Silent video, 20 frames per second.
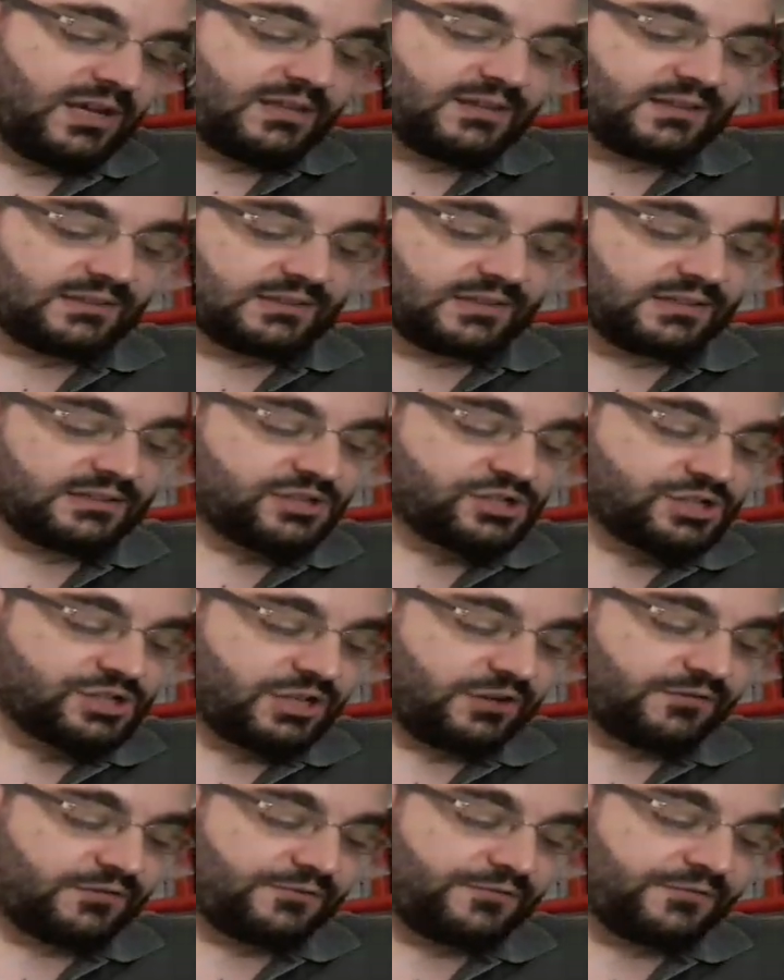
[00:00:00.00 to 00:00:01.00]
The third
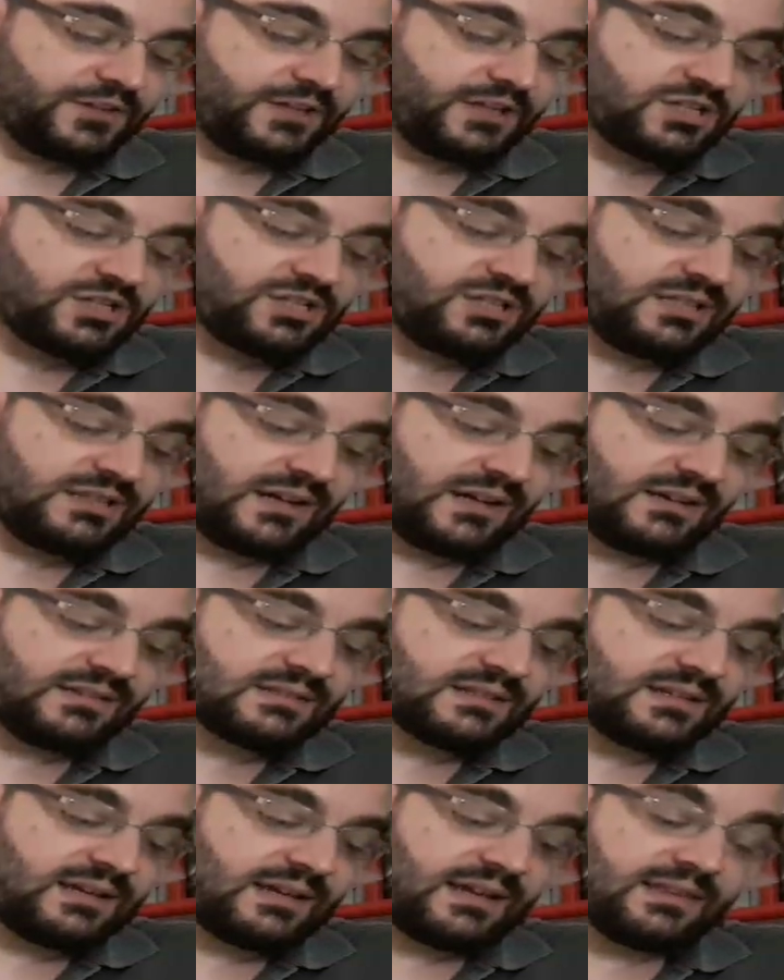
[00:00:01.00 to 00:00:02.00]
shift finished the
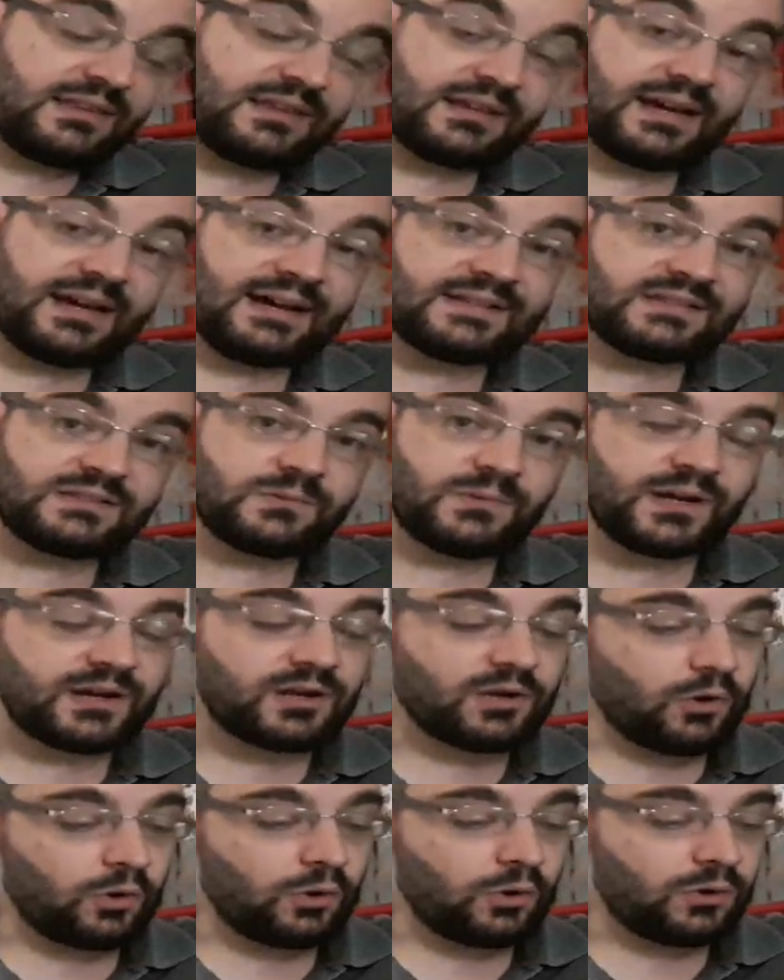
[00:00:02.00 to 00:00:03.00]
task, and the guards were
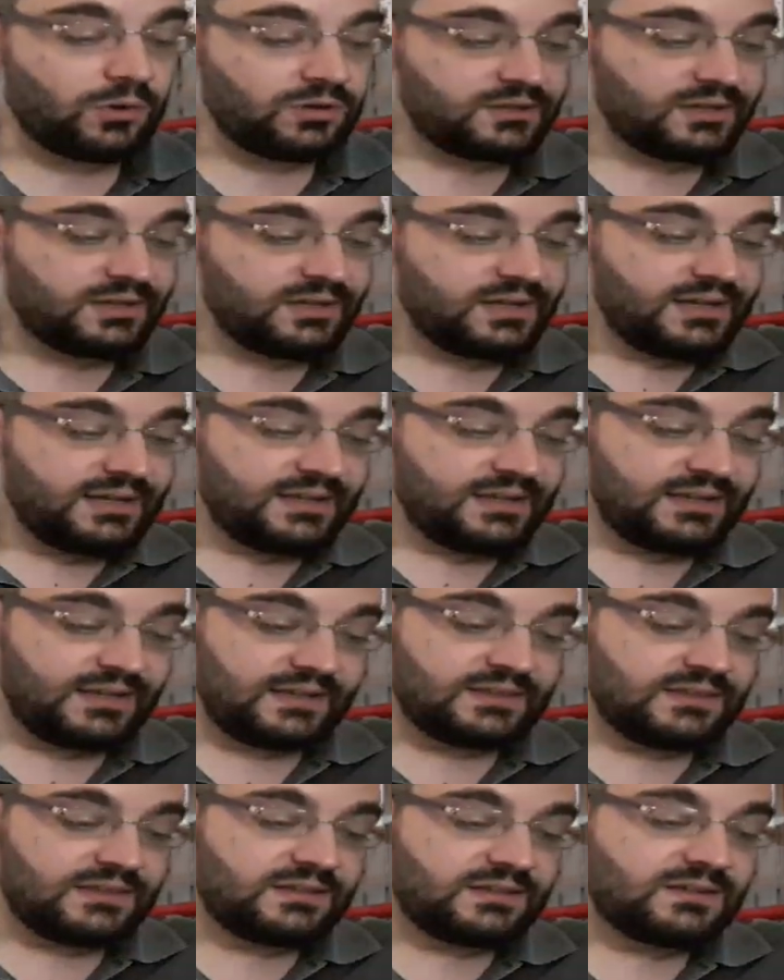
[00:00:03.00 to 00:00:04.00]
called
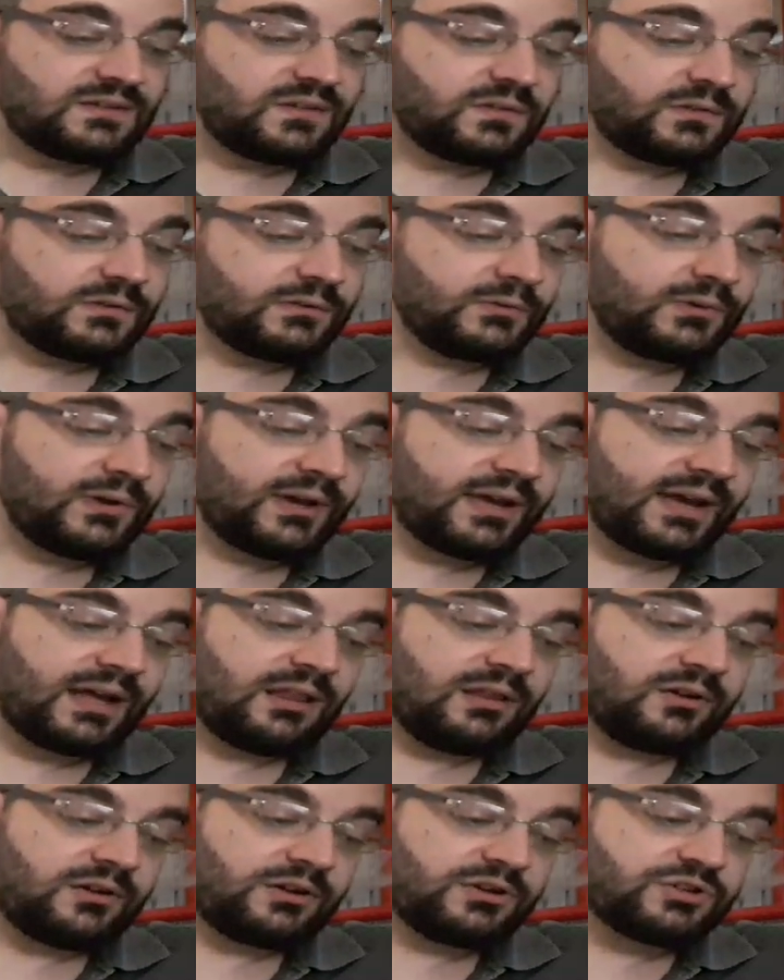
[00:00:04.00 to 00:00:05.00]
in. Soon
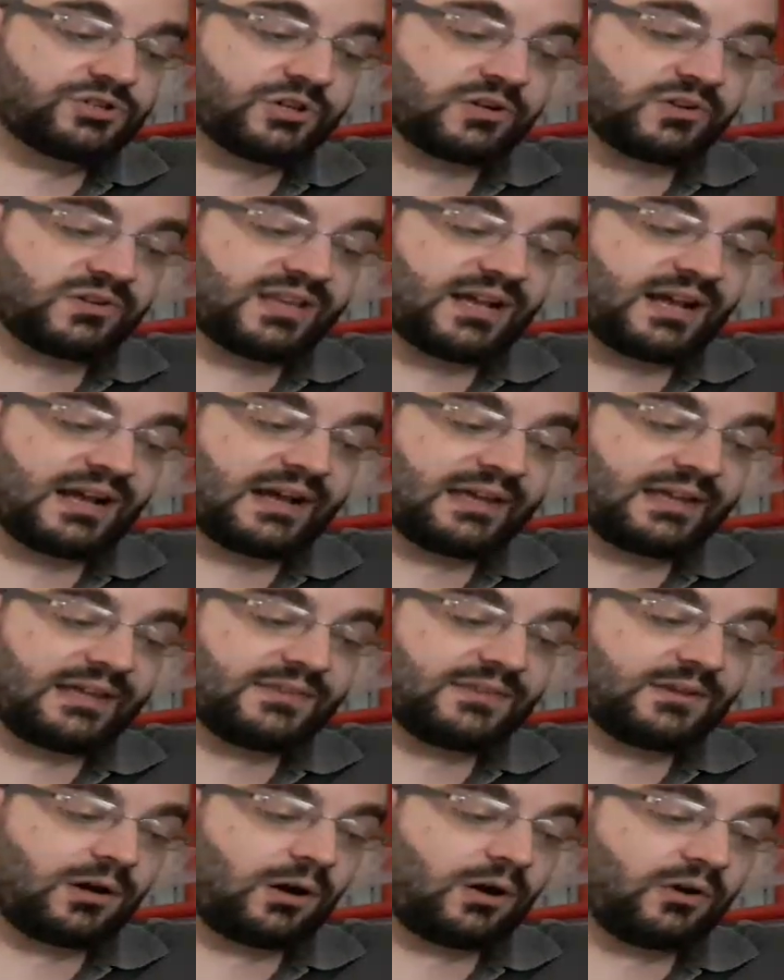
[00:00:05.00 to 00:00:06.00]
Gallor, Jokotai,
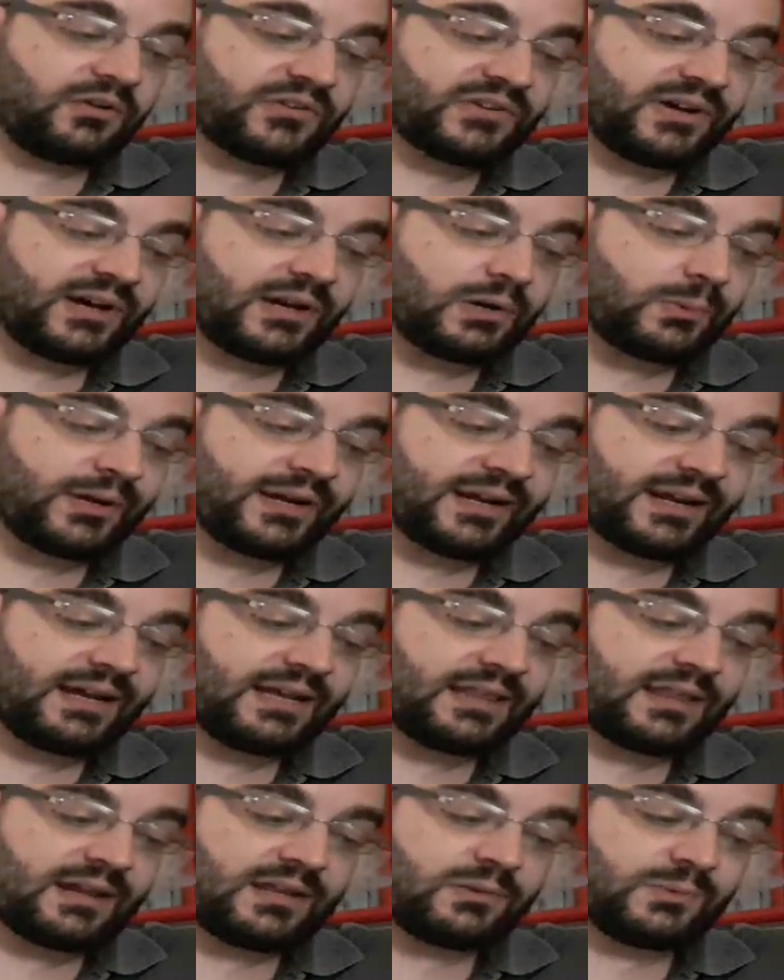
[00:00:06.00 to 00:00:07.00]
and Oscar were
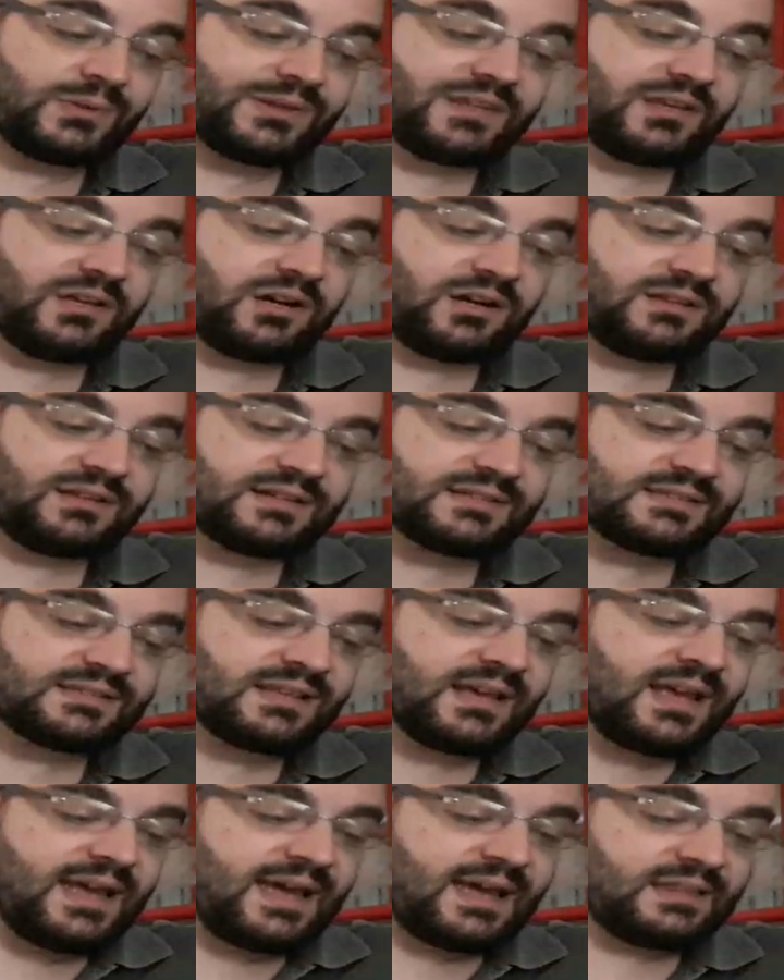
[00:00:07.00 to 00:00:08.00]
gathered with the others,
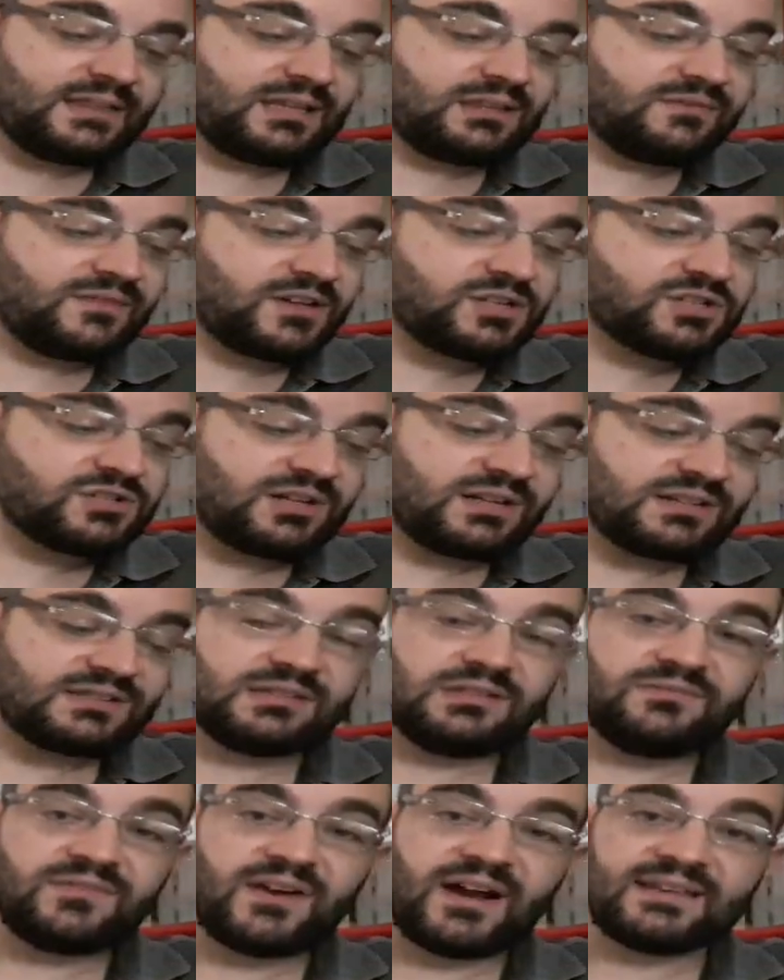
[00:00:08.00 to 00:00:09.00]
and the adventurers
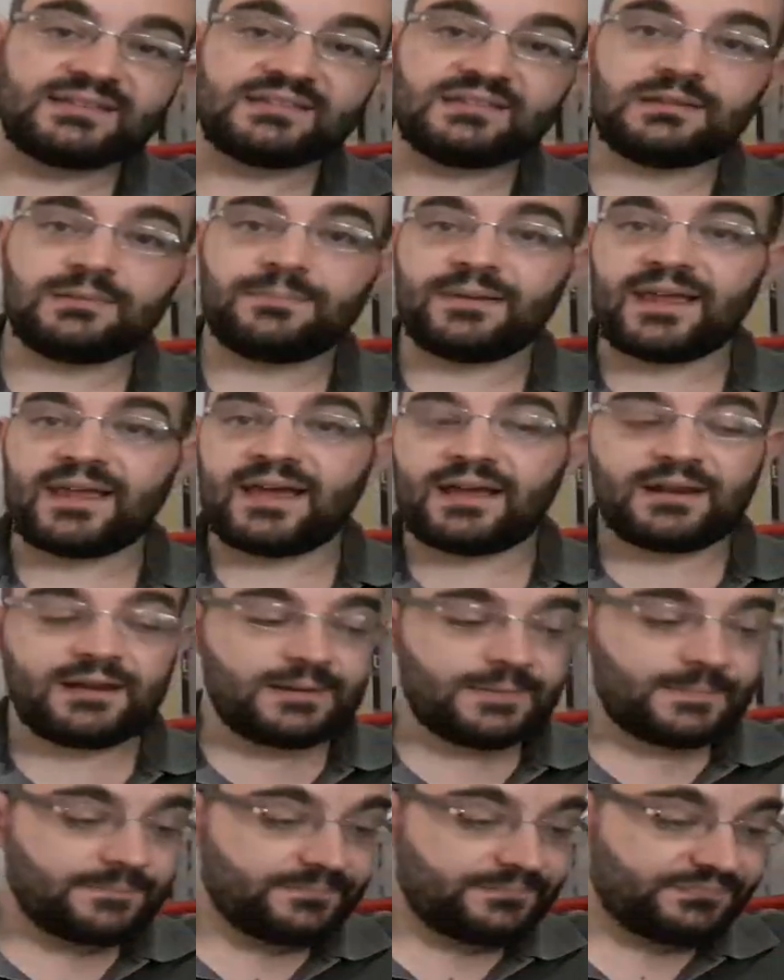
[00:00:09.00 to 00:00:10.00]
devised the
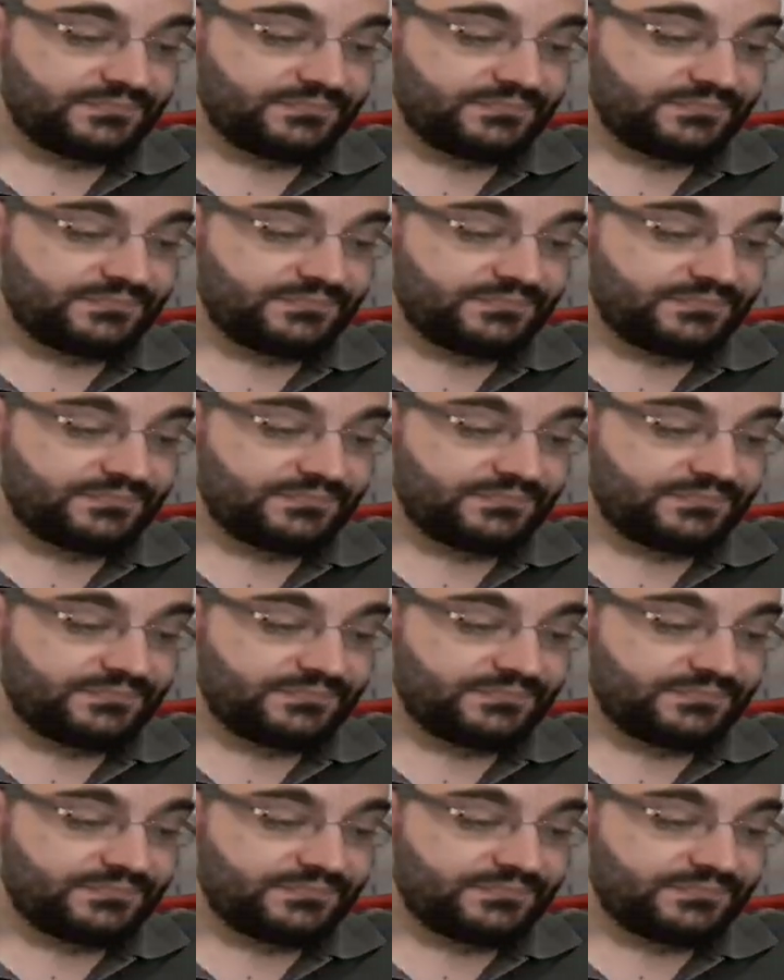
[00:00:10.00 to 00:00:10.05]
plan.